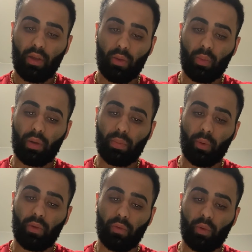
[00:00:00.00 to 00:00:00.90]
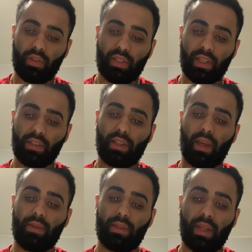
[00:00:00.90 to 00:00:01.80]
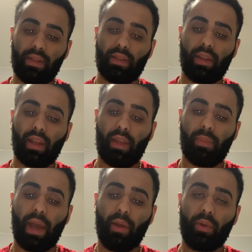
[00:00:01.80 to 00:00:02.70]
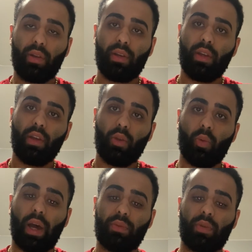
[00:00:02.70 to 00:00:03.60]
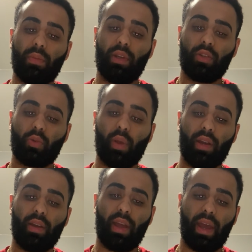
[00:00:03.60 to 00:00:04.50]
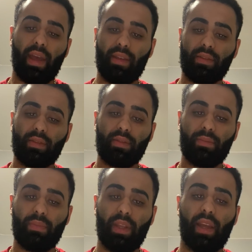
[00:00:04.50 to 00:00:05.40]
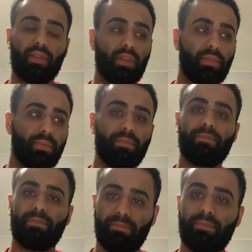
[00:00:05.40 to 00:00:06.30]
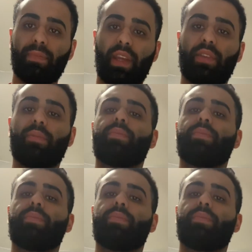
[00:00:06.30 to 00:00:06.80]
1.46 times 10 to the 9th power watts per meter squared as the answer. Thank you.